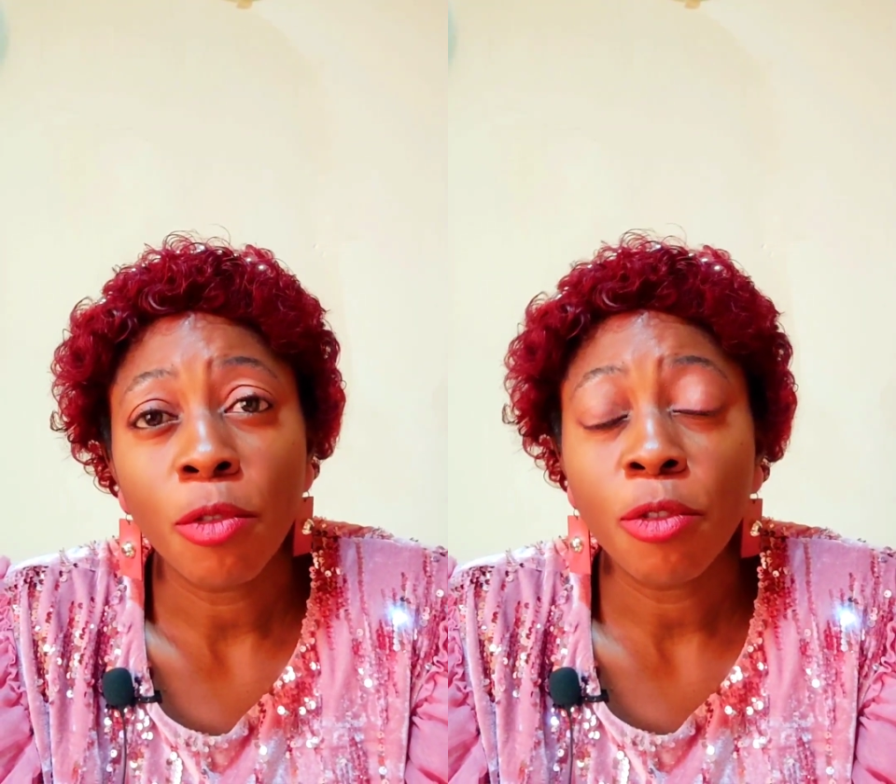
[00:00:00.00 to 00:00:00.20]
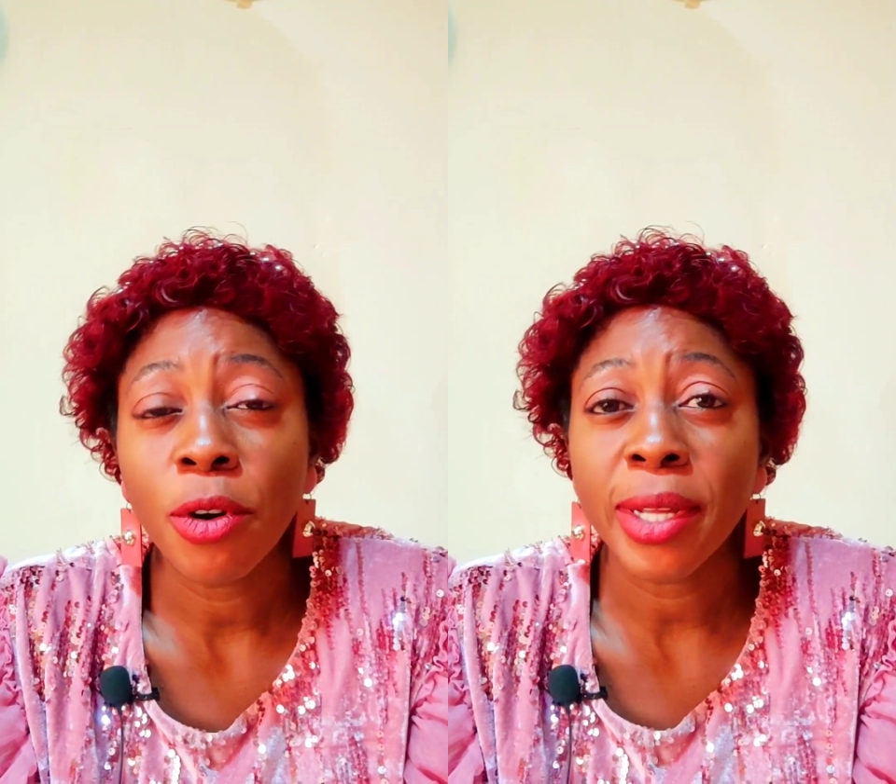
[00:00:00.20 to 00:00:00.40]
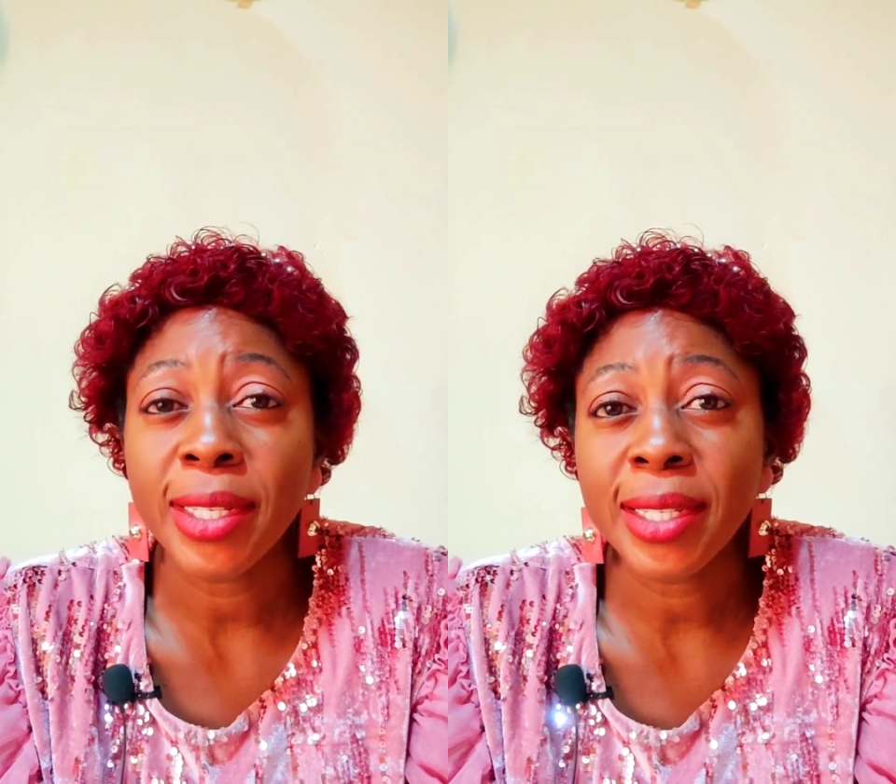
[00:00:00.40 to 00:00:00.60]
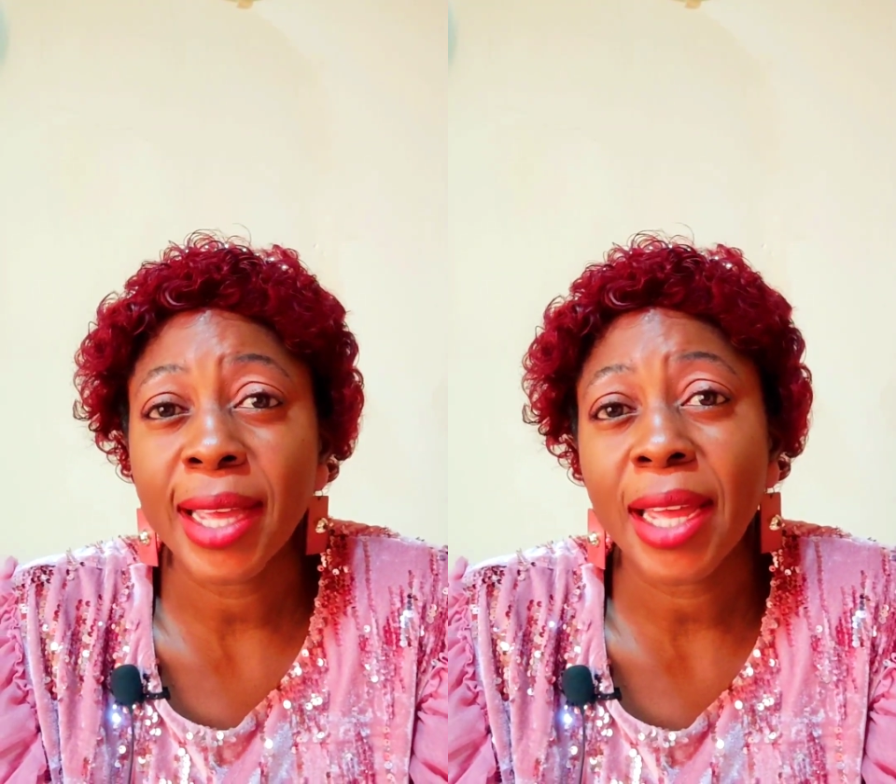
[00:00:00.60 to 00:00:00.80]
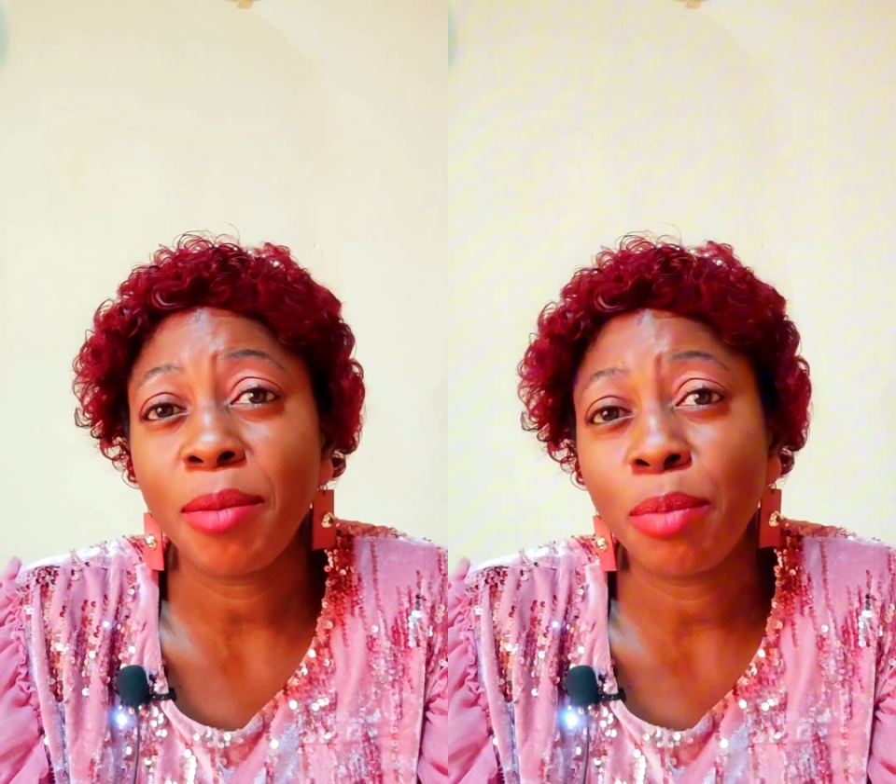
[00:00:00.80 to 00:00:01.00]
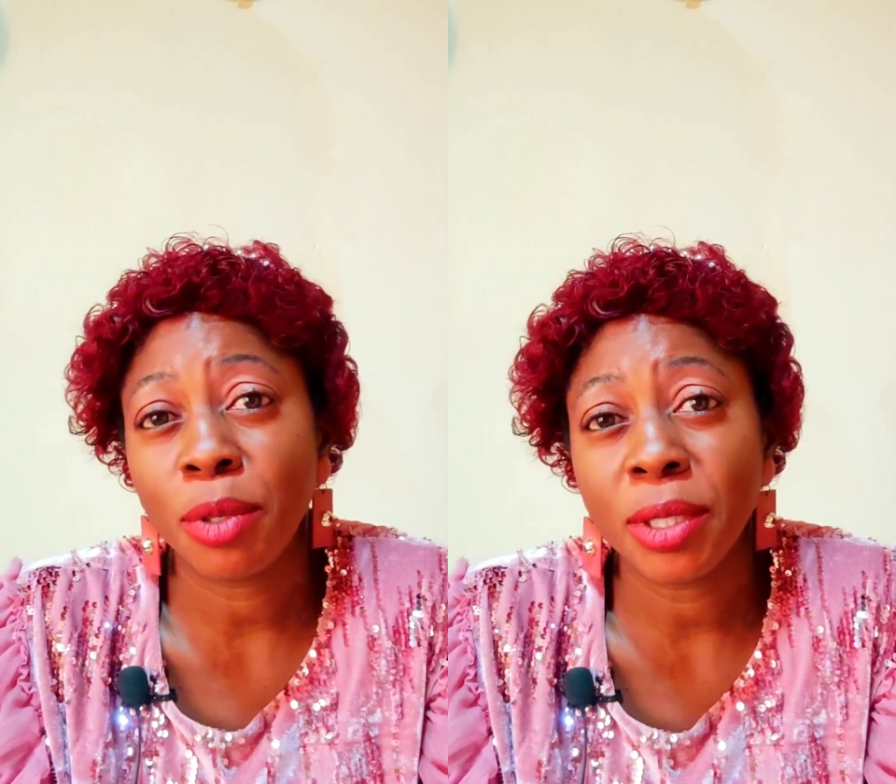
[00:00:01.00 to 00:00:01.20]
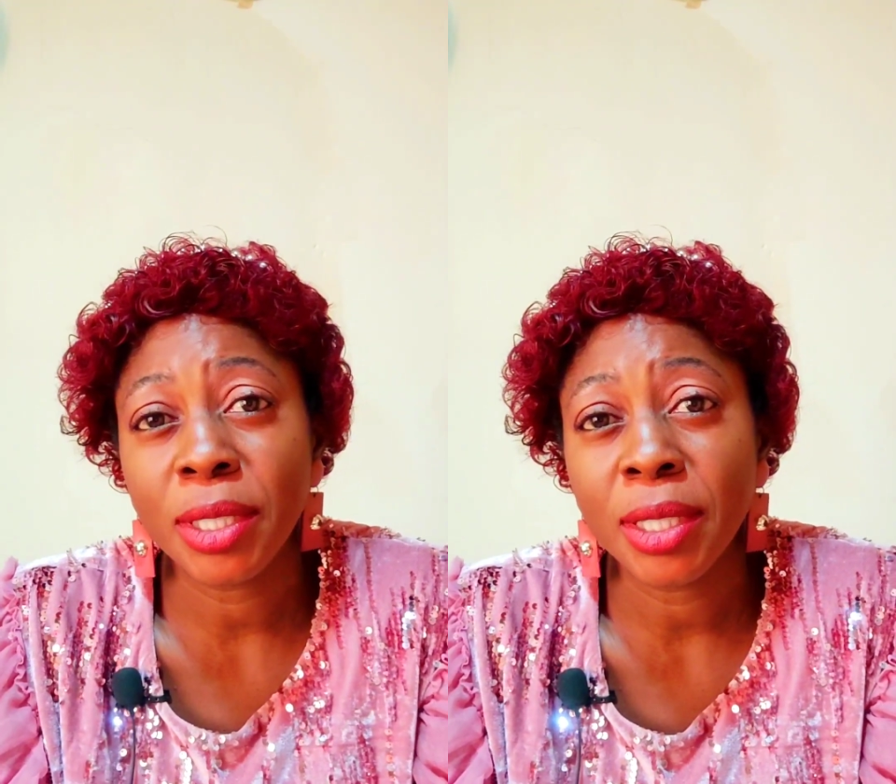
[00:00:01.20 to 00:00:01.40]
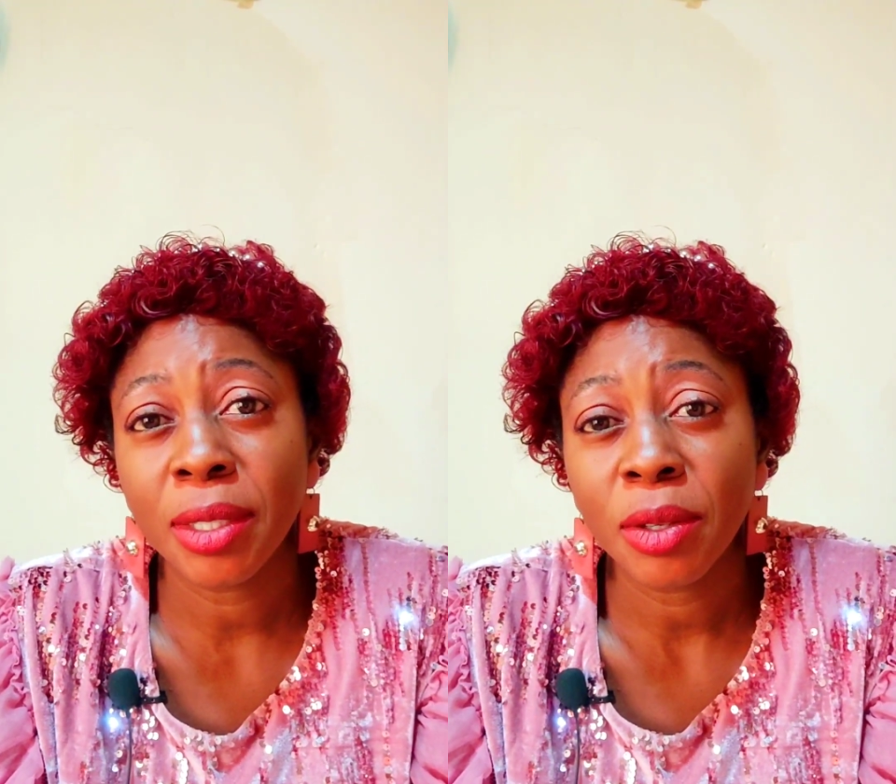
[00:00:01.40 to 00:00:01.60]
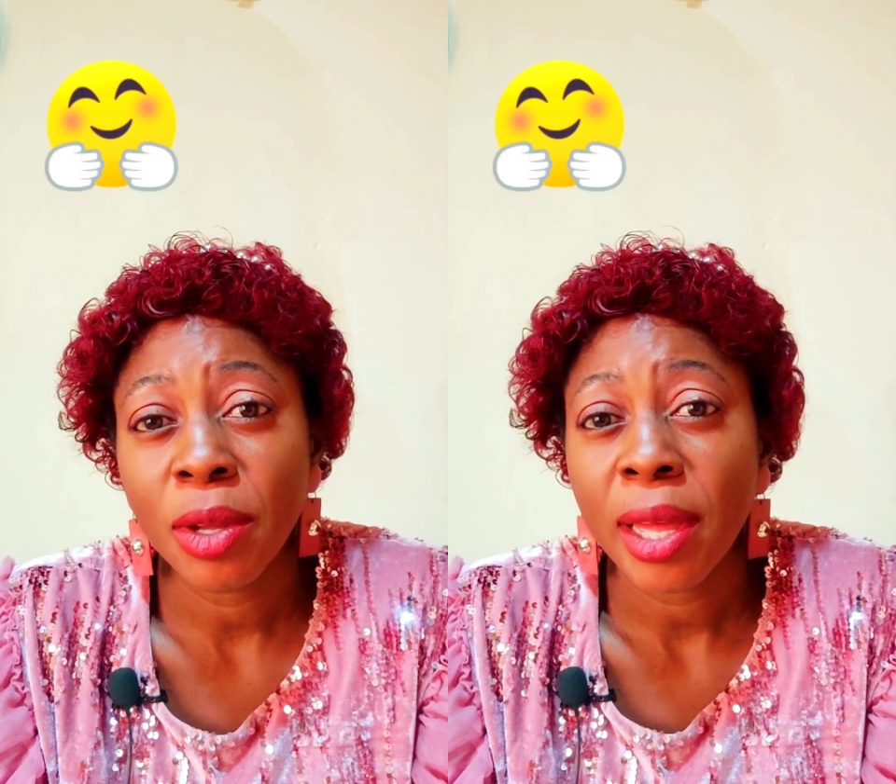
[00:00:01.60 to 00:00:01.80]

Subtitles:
for inside body,